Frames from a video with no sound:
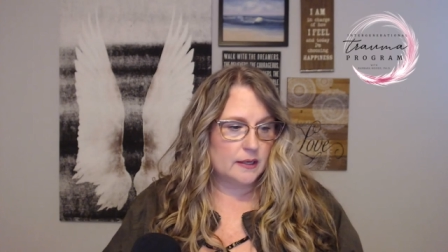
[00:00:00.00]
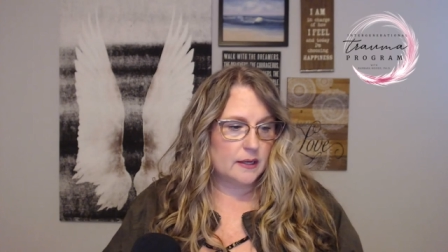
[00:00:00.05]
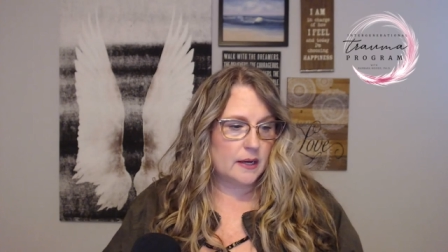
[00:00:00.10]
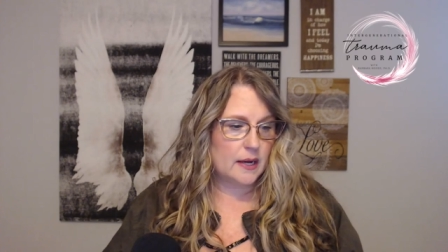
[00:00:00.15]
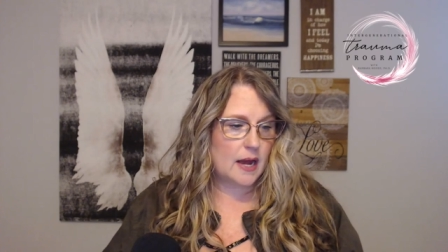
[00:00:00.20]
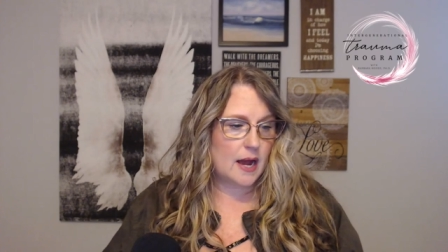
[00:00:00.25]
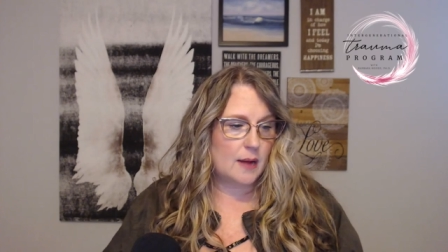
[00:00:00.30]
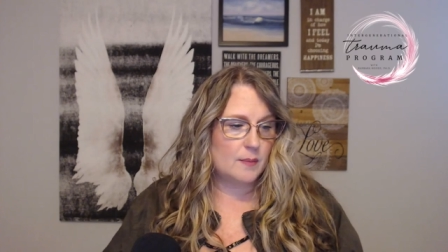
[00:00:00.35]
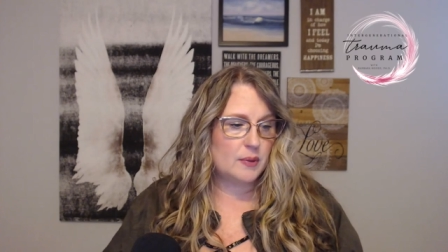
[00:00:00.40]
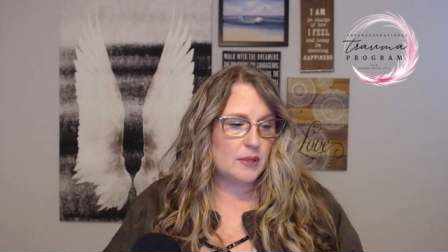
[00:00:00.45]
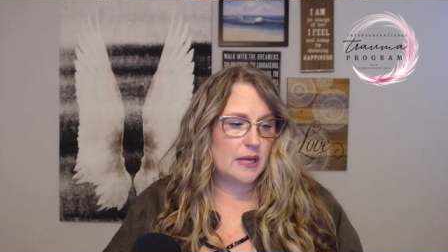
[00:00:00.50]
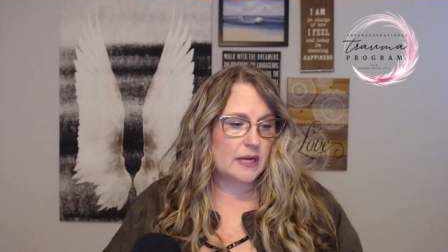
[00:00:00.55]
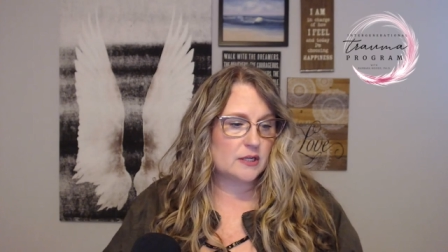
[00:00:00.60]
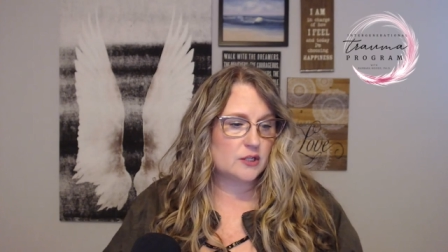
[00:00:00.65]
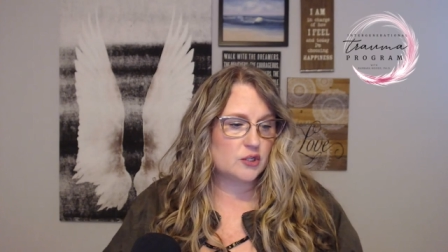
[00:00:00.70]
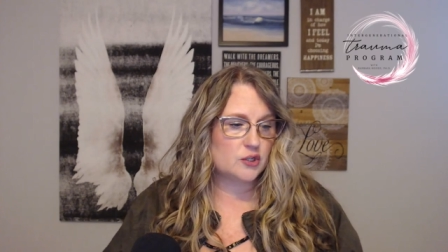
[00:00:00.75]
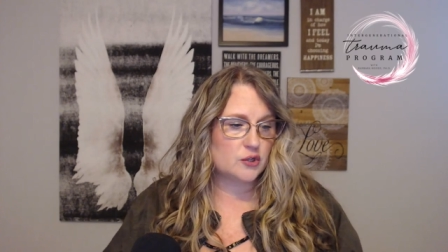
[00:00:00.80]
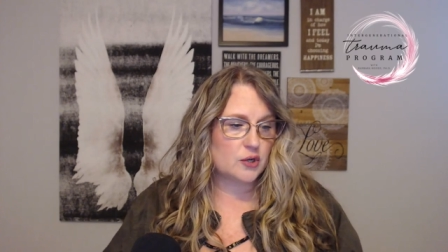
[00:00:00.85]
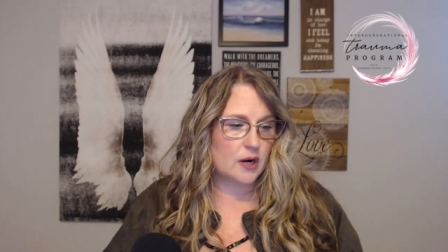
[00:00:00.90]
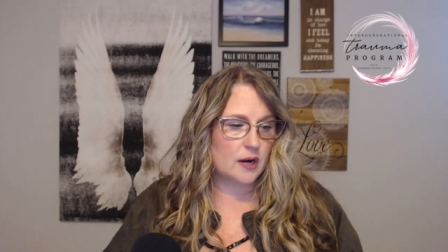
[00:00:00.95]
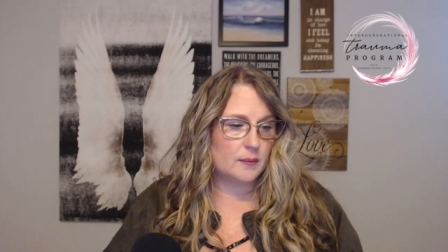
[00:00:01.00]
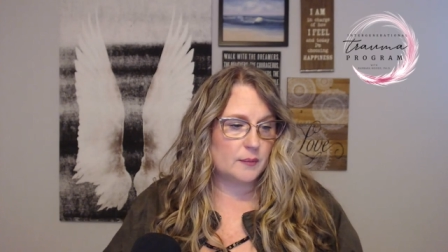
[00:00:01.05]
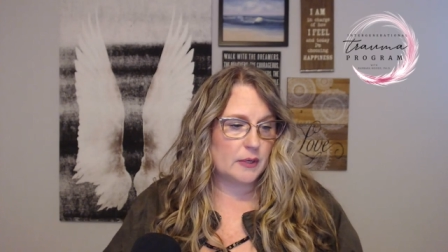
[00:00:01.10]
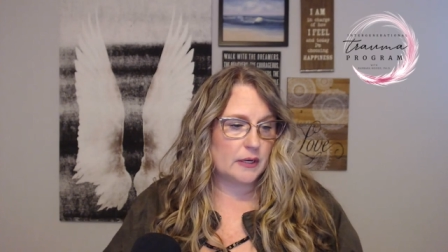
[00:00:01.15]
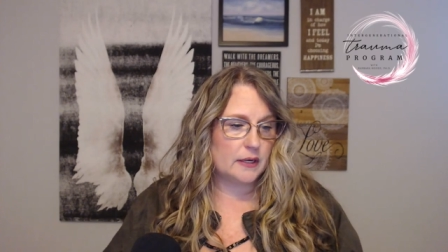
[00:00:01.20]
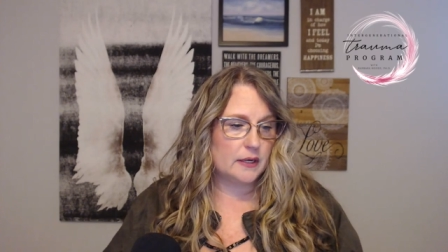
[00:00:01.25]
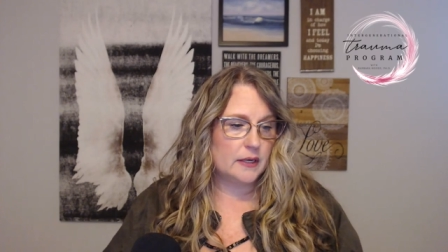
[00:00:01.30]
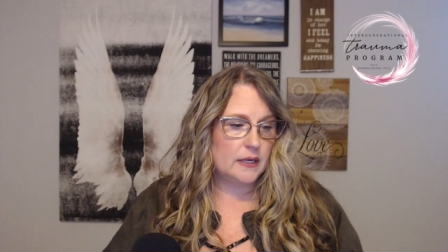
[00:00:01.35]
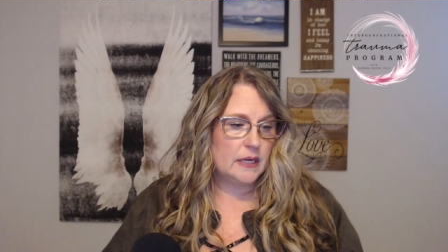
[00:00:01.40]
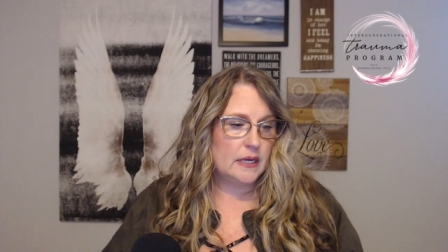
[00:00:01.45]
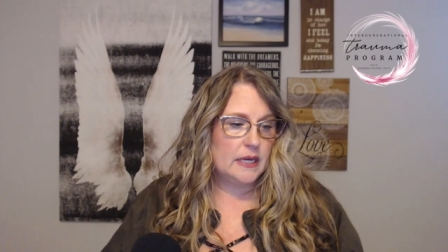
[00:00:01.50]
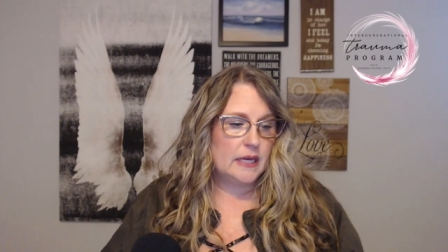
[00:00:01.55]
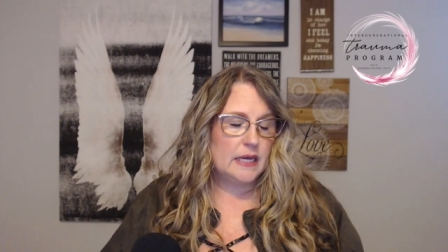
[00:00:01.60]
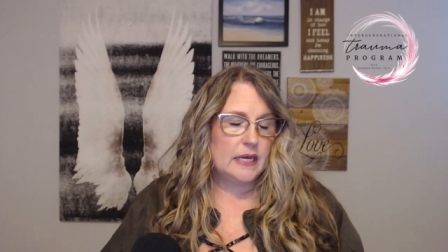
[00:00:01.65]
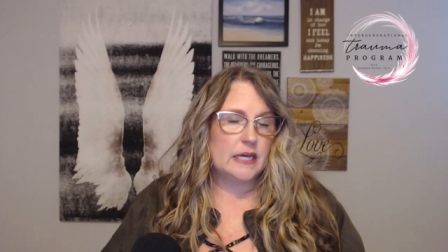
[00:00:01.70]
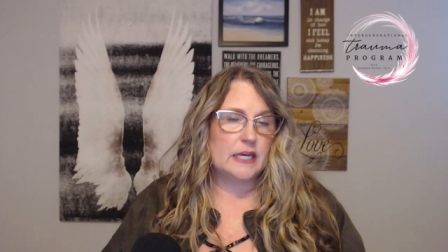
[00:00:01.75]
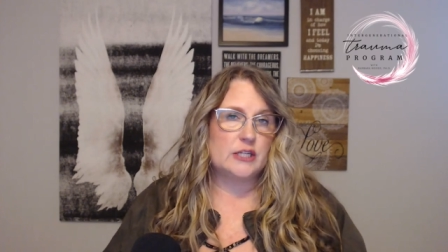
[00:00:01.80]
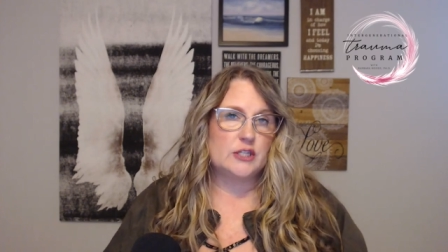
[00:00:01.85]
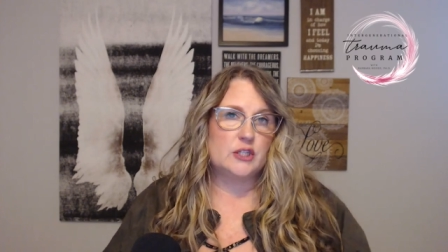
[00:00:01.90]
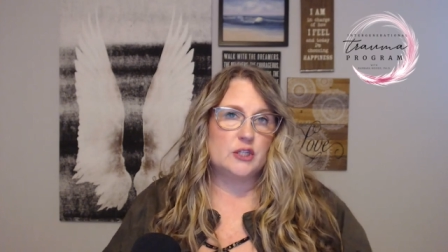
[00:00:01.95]
complex trauma
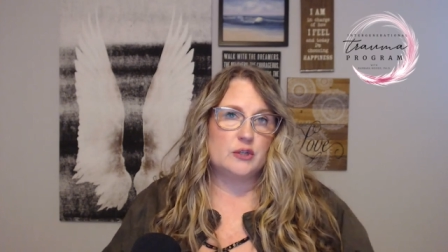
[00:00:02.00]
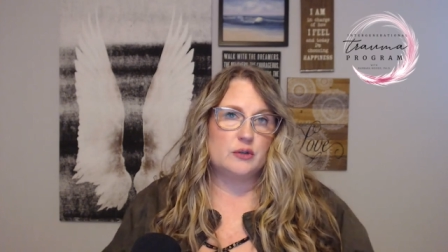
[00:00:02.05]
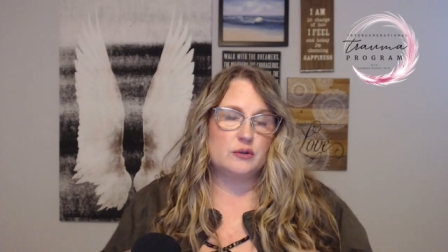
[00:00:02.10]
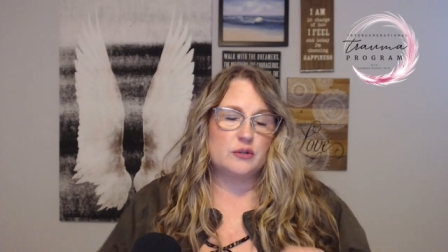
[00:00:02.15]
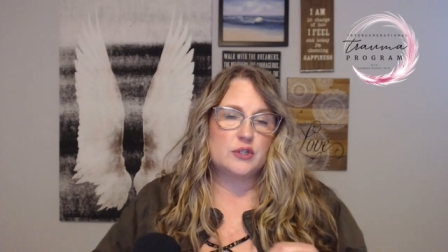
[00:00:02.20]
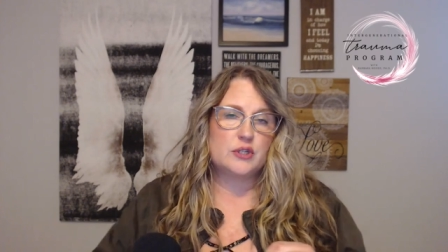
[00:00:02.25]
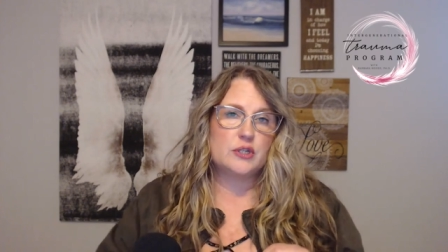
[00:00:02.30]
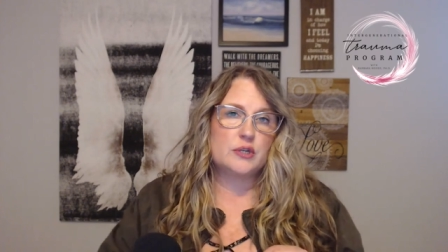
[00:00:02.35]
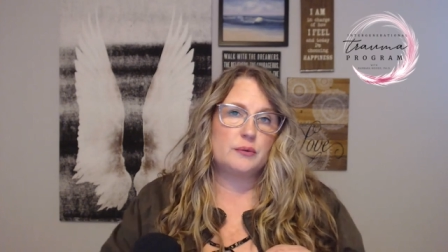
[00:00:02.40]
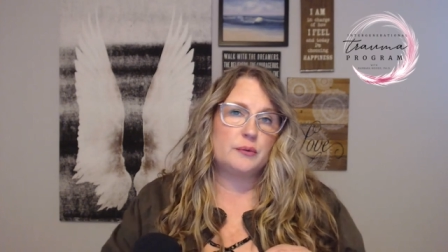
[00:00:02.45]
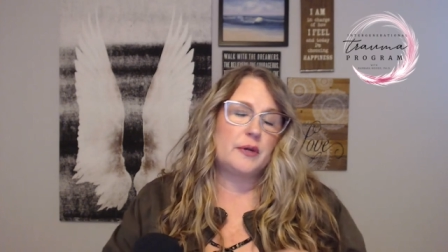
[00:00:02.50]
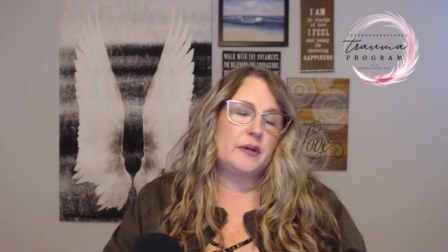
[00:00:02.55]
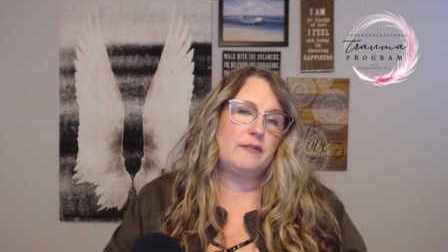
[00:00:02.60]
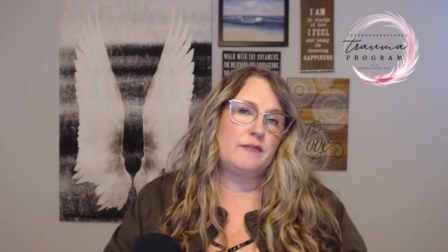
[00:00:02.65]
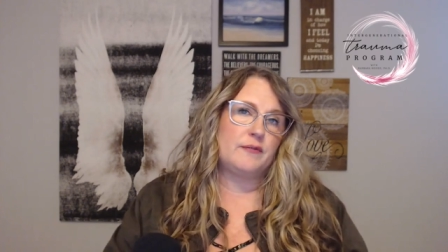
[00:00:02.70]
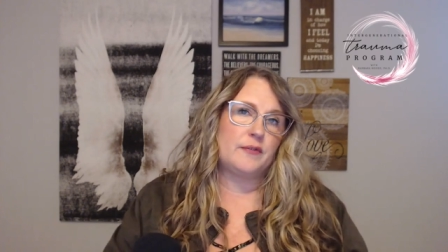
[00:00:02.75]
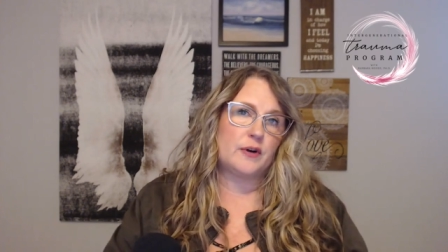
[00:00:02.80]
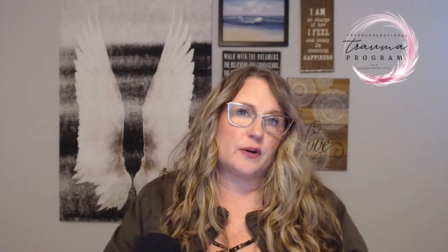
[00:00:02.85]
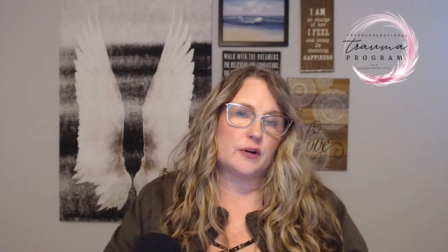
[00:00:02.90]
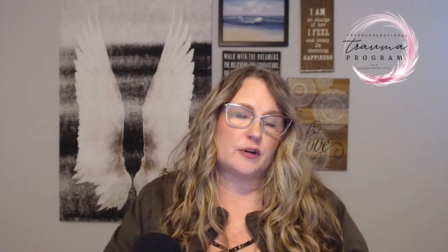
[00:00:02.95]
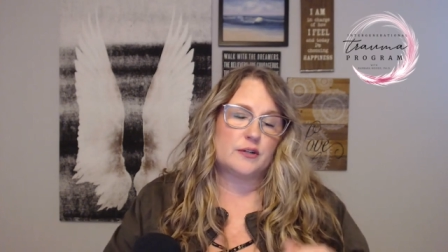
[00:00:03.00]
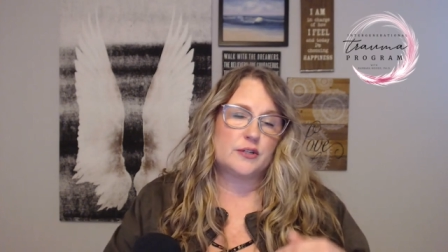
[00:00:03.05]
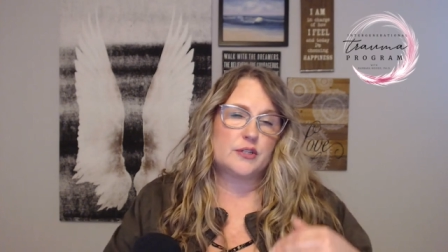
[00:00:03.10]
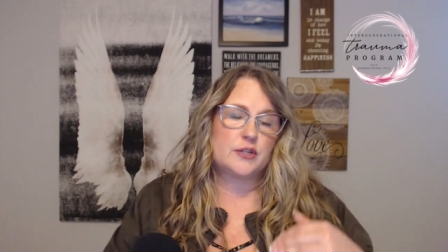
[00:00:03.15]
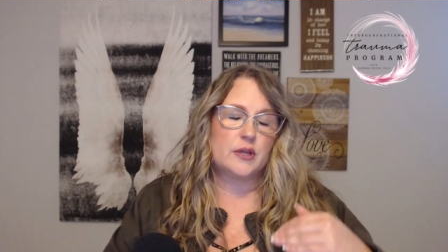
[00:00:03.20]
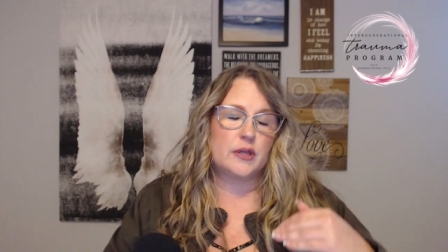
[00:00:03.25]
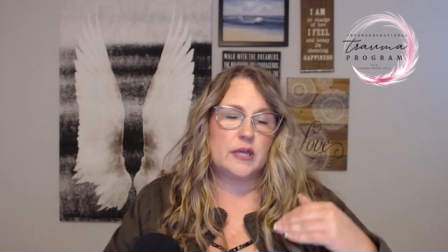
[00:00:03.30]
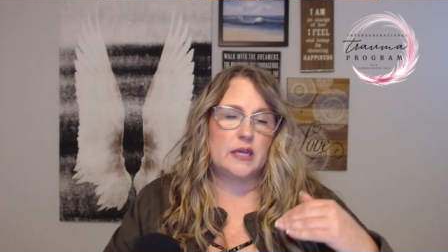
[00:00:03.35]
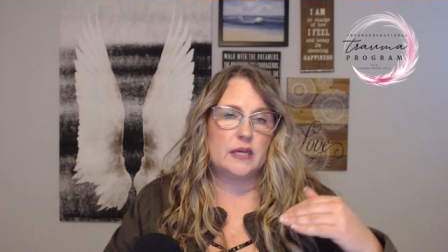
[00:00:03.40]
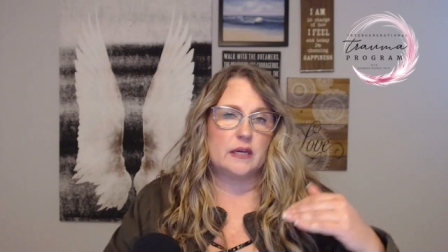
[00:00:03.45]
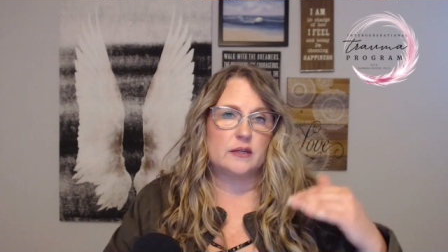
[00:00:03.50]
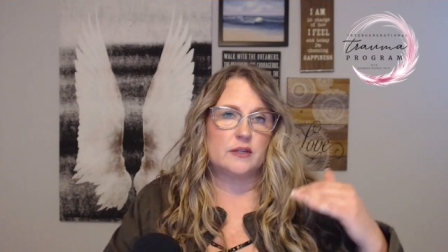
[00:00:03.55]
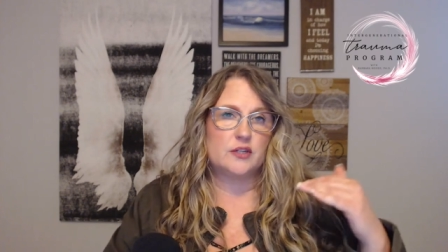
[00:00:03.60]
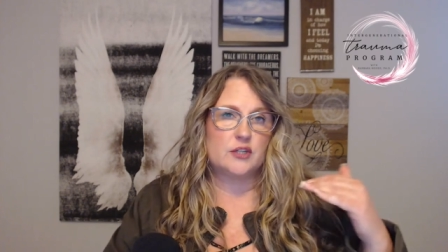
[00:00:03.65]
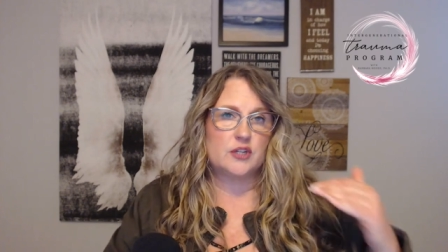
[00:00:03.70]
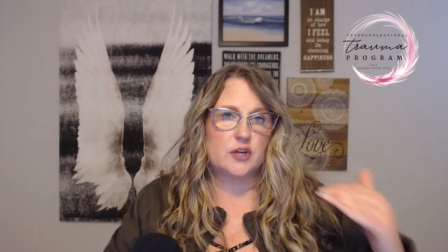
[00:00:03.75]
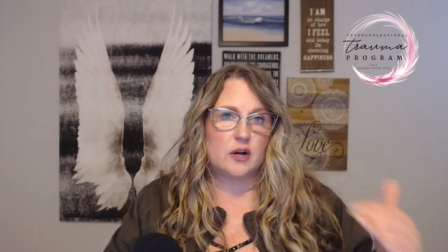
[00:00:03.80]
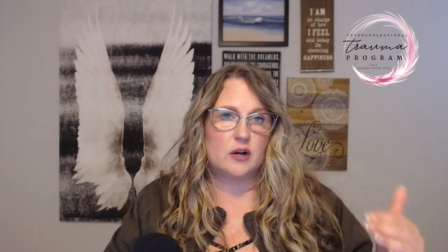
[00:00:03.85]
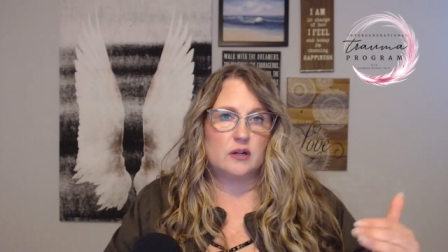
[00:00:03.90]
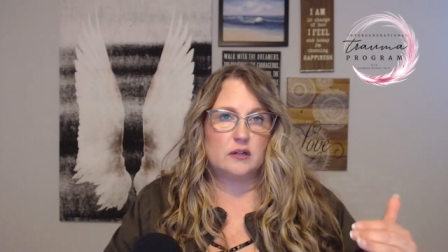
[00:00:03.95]
is used to refer to the
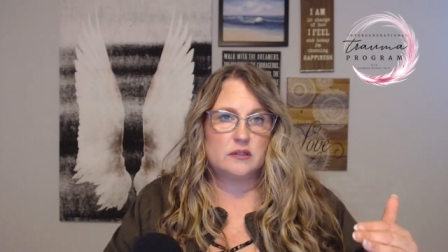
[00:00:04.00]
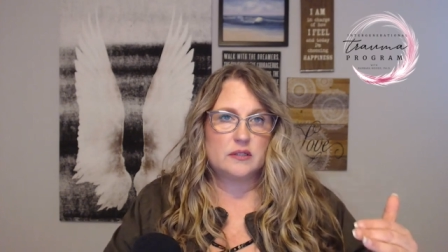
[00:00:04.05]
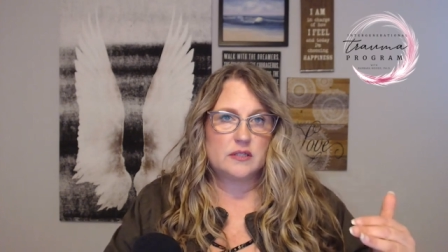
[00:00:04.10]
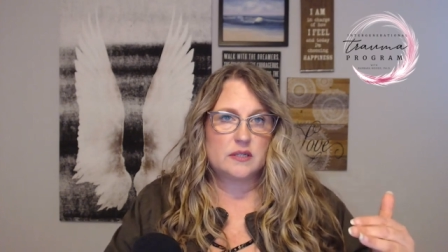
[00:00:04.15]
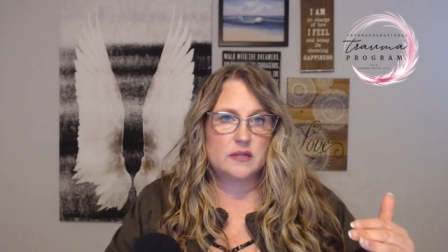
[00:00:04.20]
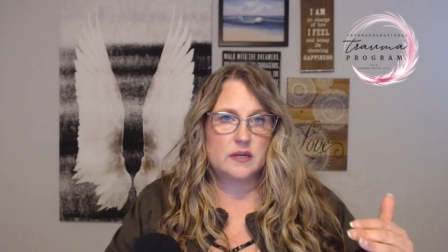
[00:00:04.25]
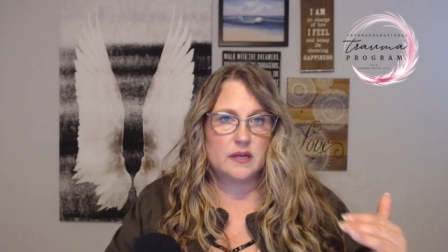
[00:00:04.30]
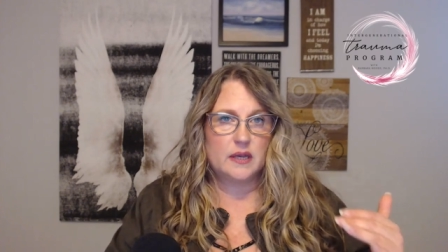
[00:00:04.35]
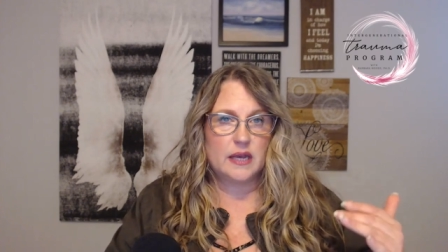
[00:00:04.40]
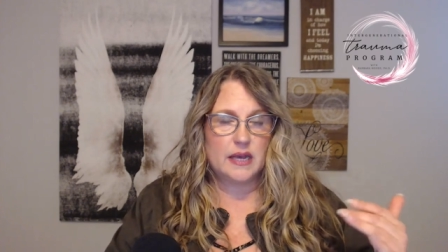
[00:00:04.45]
adult